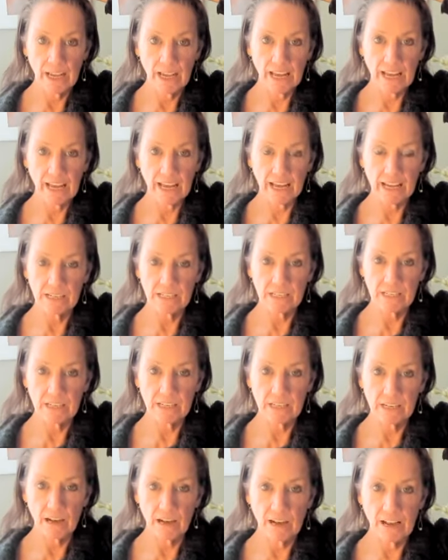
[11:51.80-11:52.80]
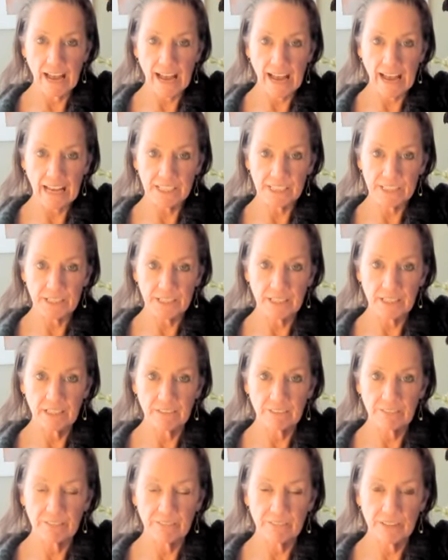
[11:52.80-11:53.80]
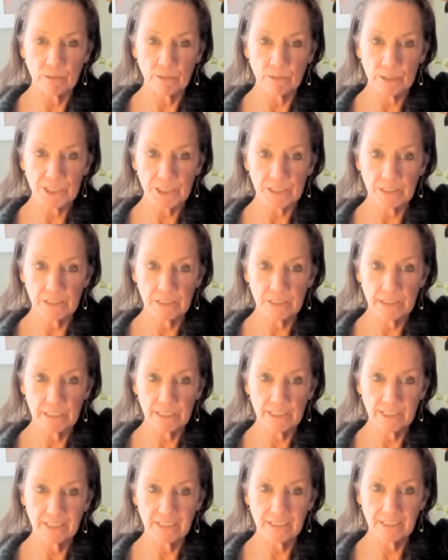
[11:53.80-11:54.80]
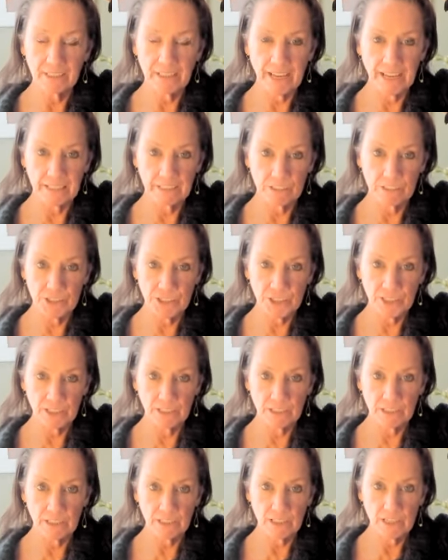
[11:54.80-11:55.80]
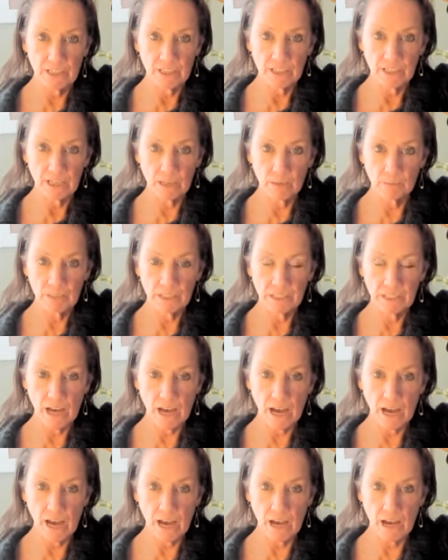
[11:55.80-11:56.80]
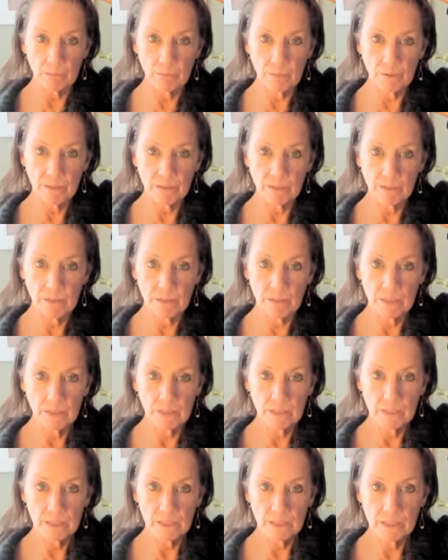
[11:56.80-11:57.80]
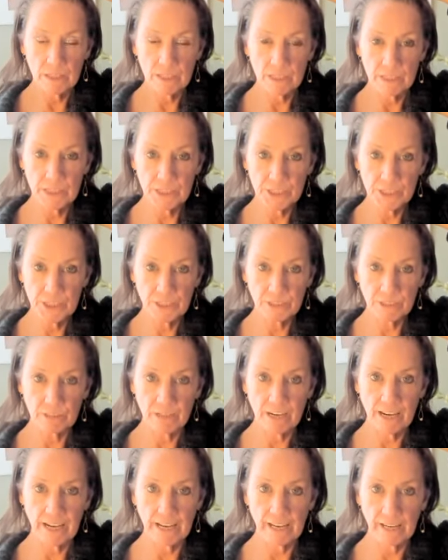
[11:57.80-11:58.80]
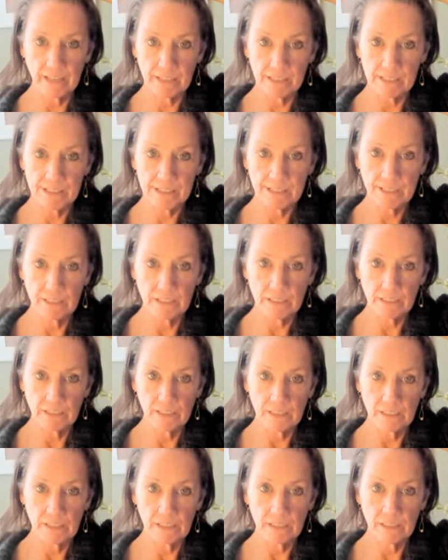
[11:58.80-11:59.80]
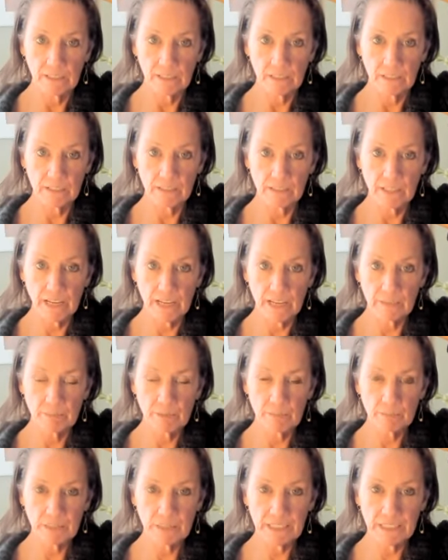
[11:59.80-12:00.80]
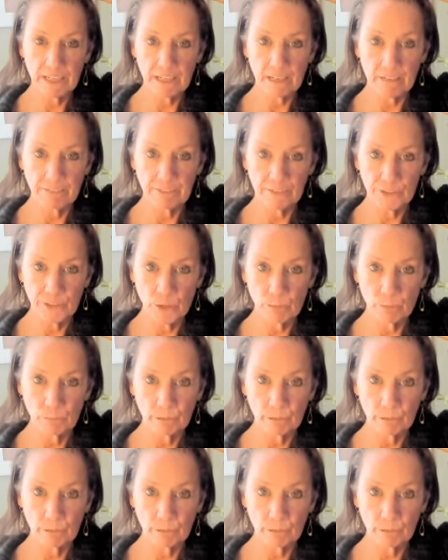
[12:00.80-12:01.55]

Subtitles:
and as if there was a little energy coming up into your hand. Okay, but be careful, don't